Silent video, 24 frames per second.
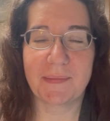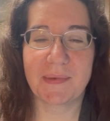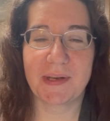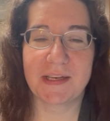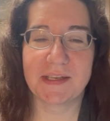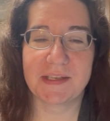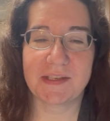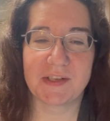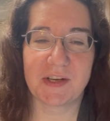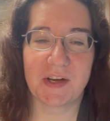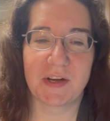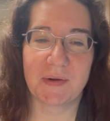going
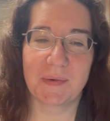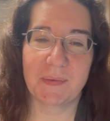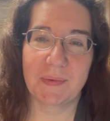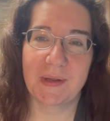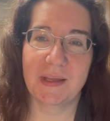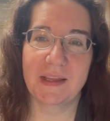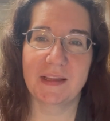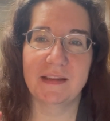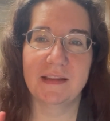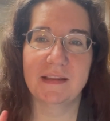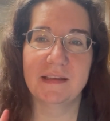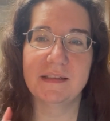to start
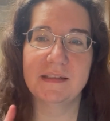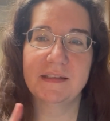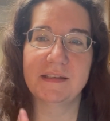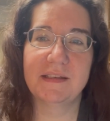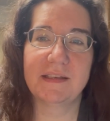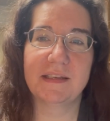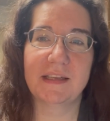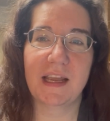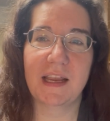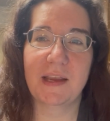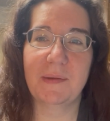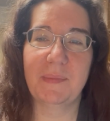with
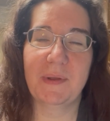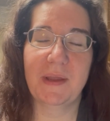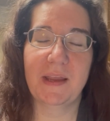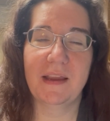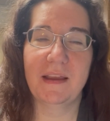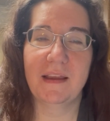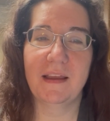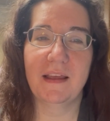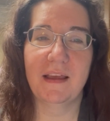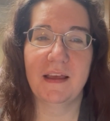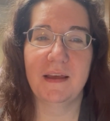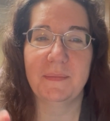
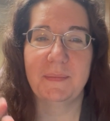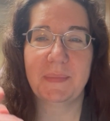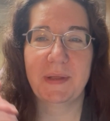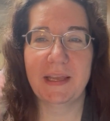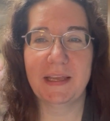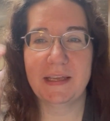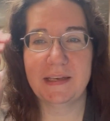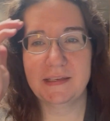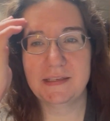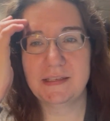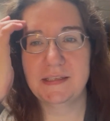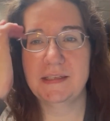typing a
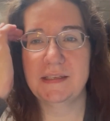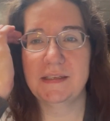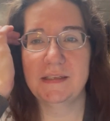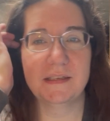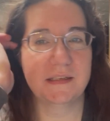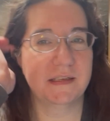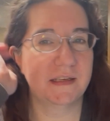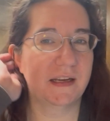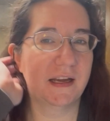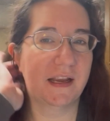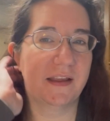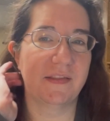bit,
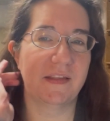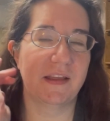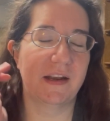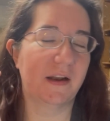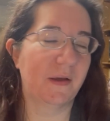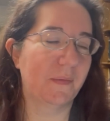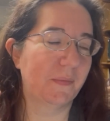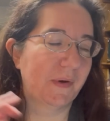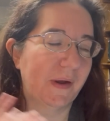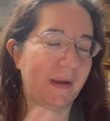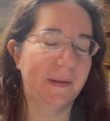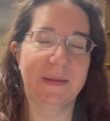and then
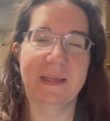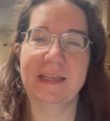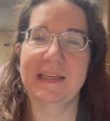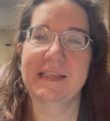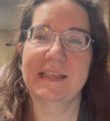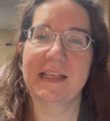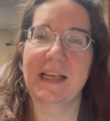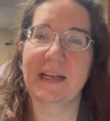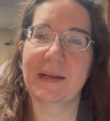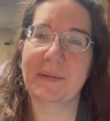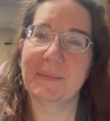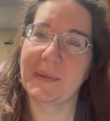I'll probably
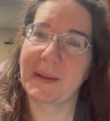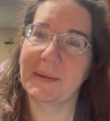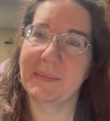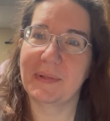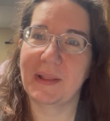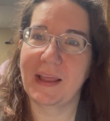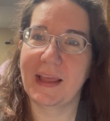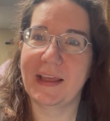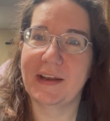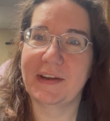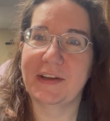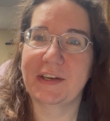set up my
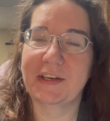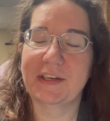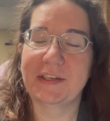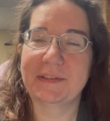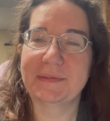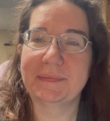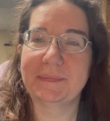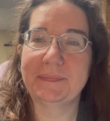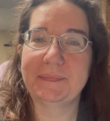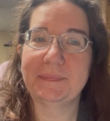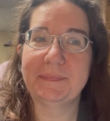planner.